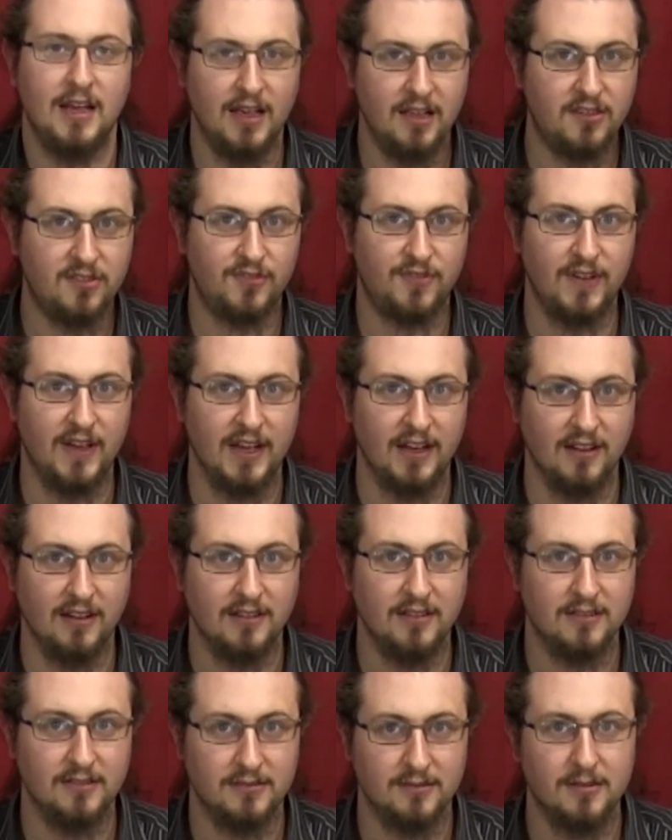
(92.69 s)
It's
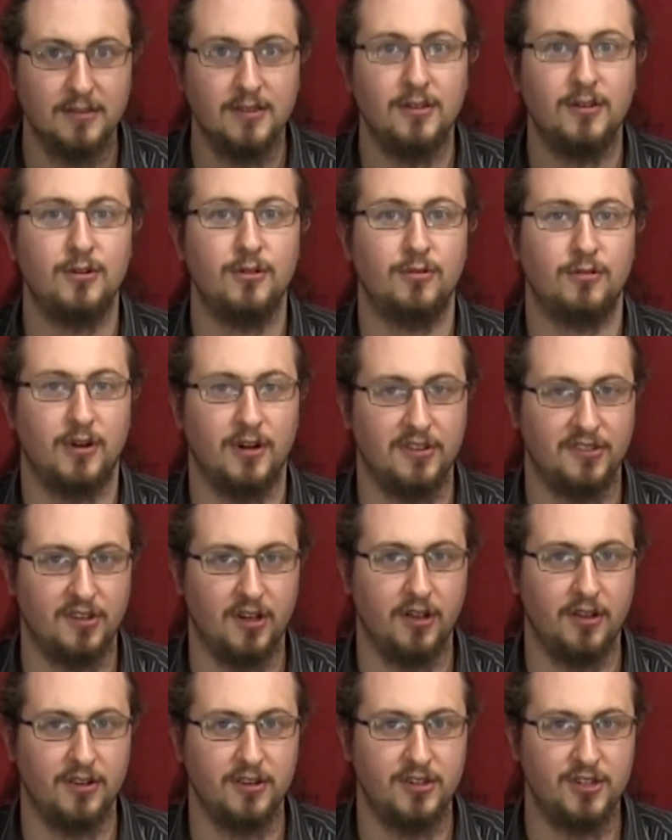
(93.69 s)
Phil, who runs
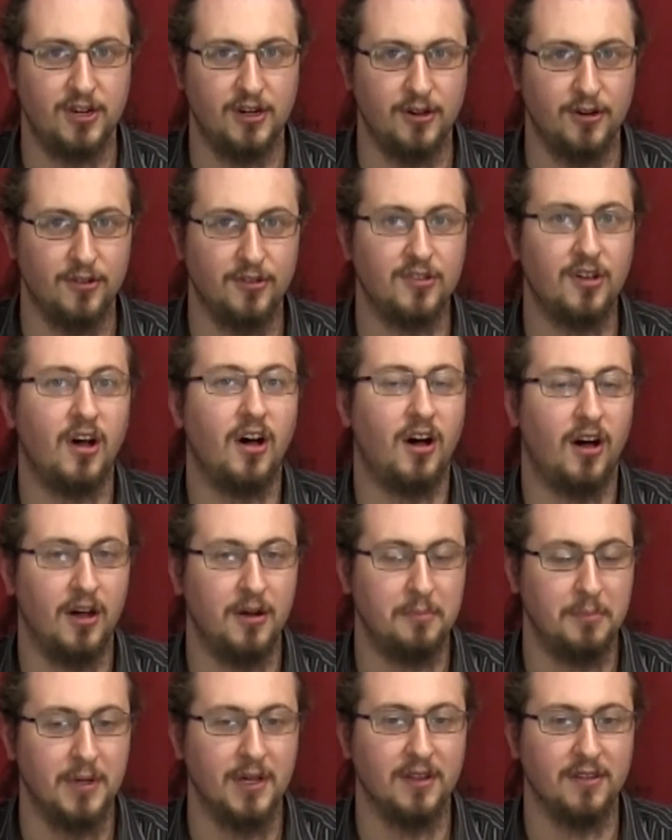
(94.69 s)
all the shows
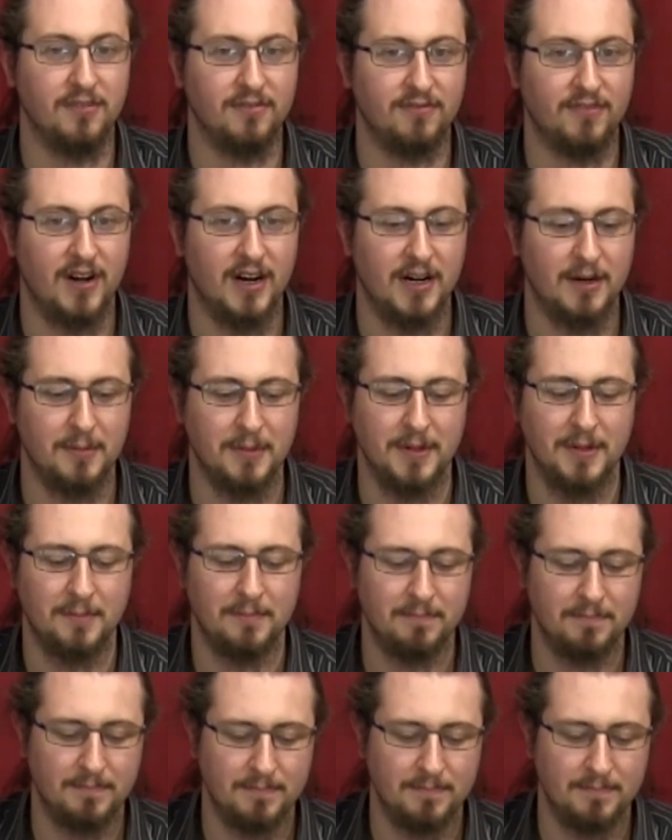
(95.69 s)
on Build Environment.